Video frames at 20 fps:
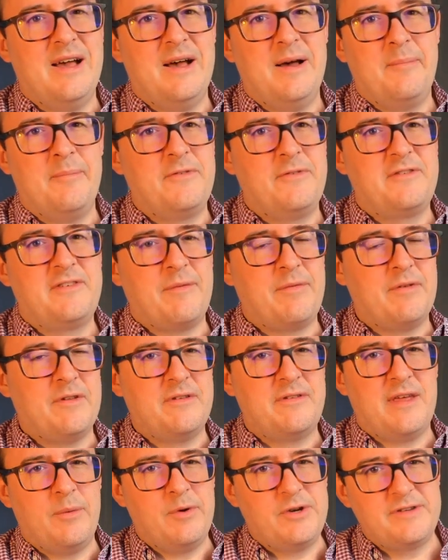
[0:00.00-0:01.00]

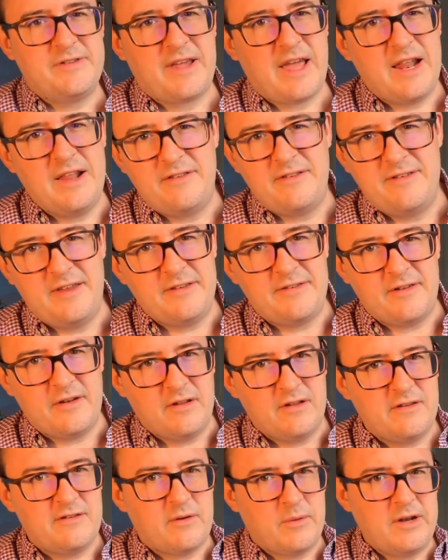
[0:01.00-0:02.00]
seventh there, which is again is
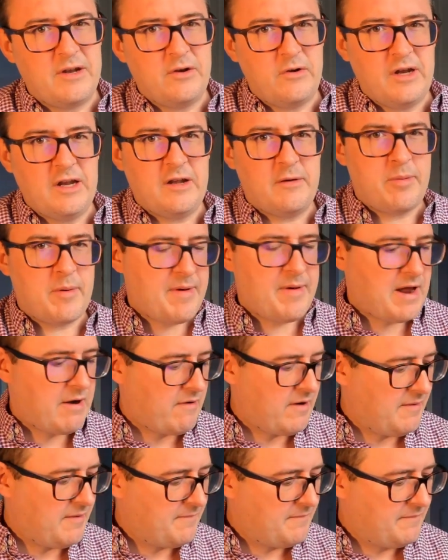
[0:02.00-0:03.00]
dissonant, so we do need to prepare
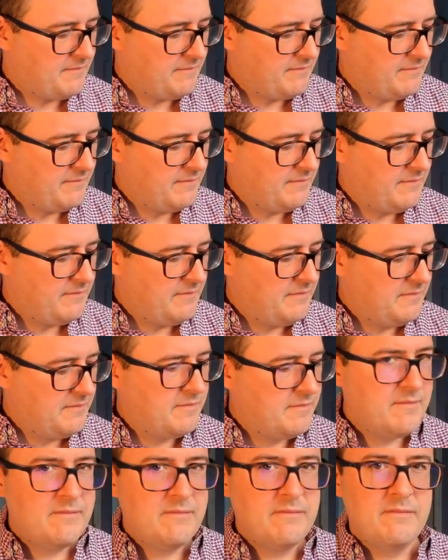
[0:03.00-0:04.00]
it.
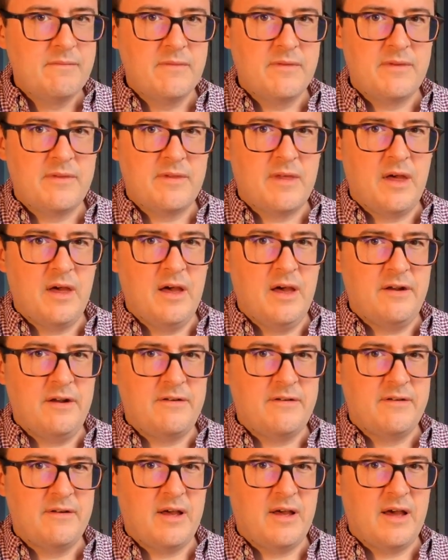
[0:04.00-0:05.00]
Third,
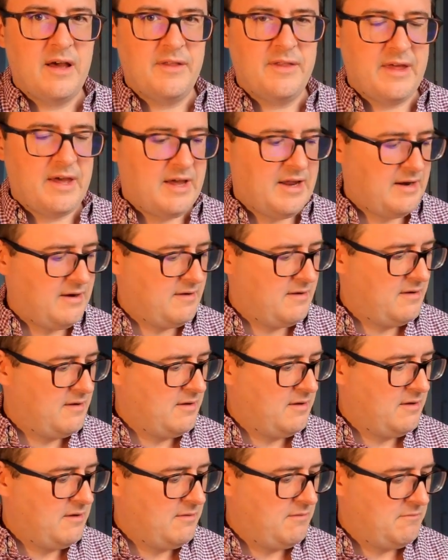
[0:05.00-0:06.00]
and then
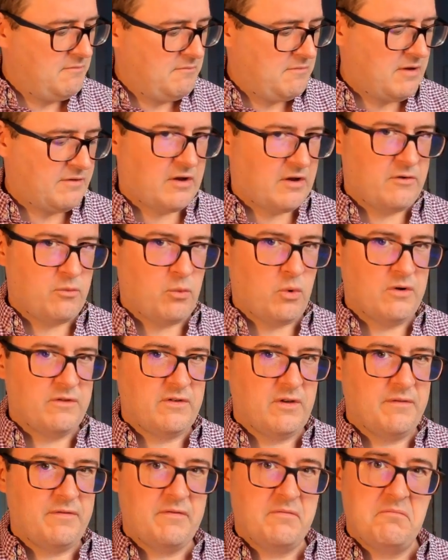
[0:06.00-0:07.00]
let's go to
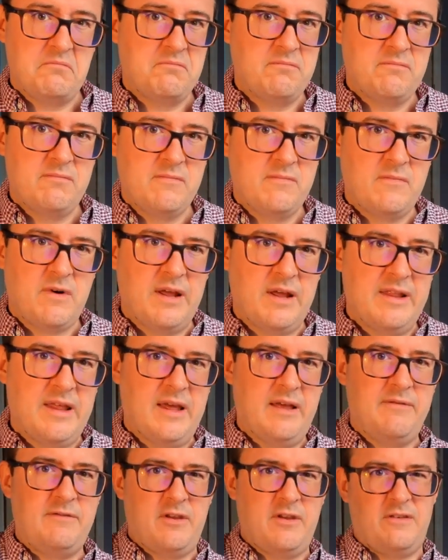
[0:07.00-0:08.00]
octave right
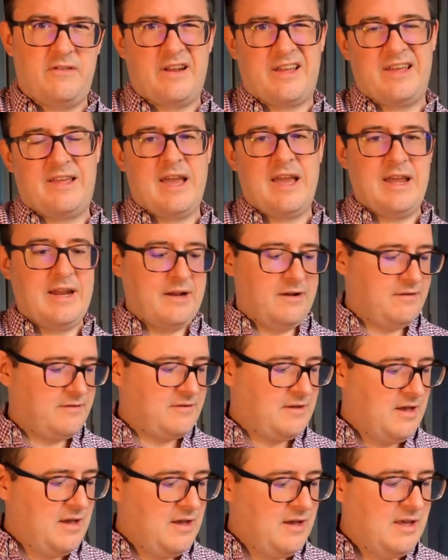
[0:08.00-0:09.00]
there. So it's like a cadence.
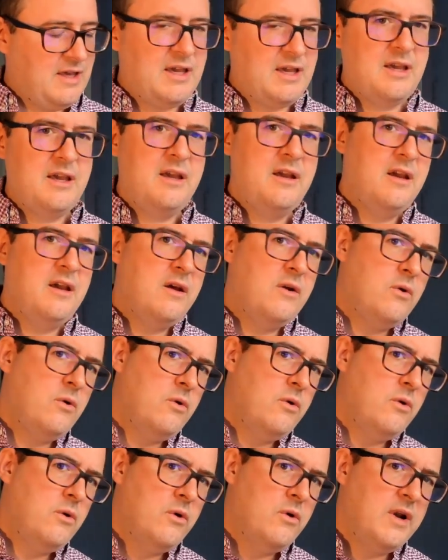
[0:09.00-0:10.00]

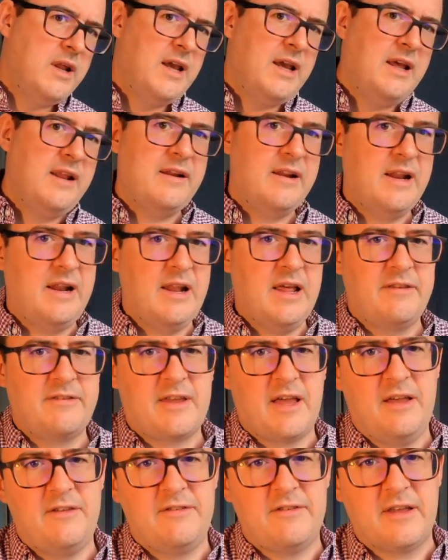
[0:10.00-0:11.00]
In this
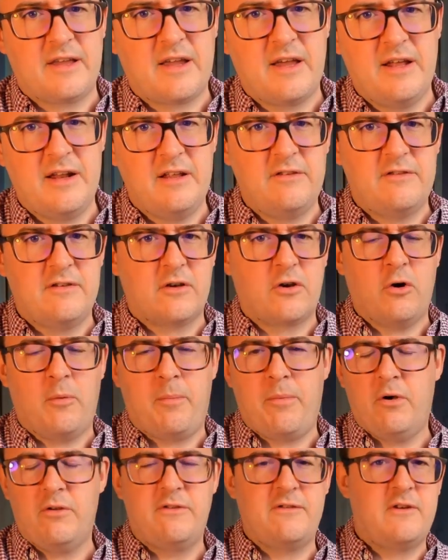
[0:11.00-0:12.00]
case, a cadenza
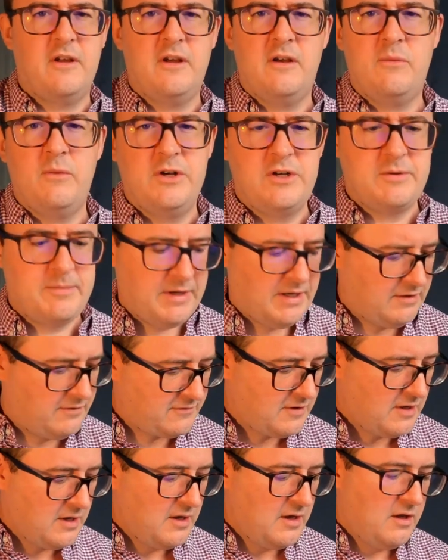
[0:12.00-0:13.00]
composta, which
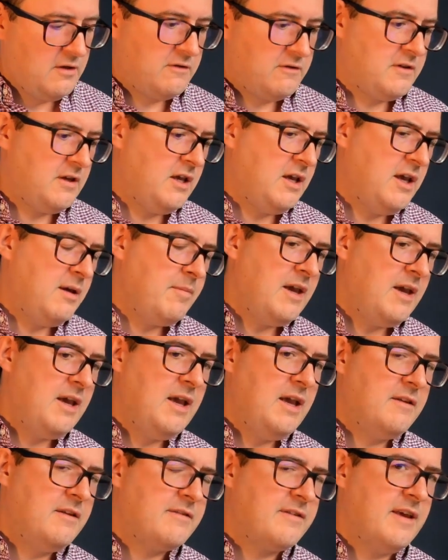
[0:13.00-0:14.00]
means C,
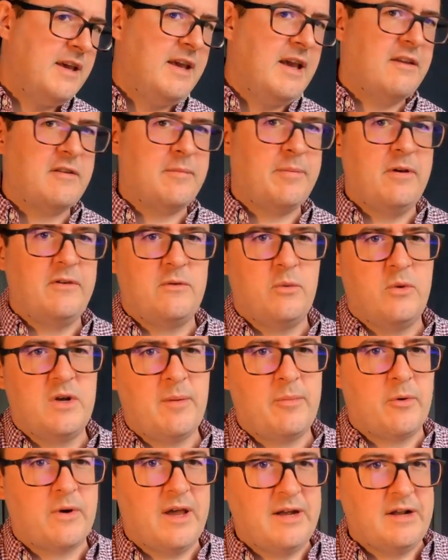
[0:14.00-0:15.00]
B, C, as opposed to a
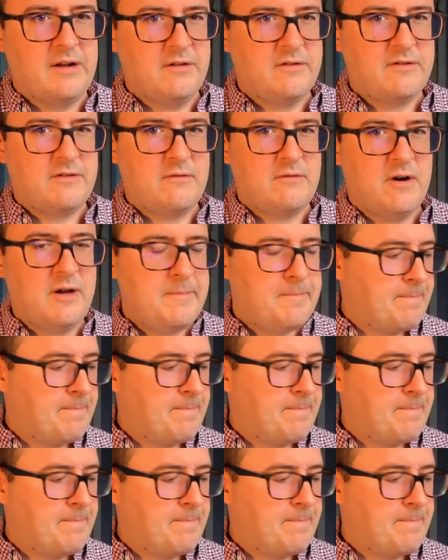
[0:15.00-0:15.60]
double cadence, right?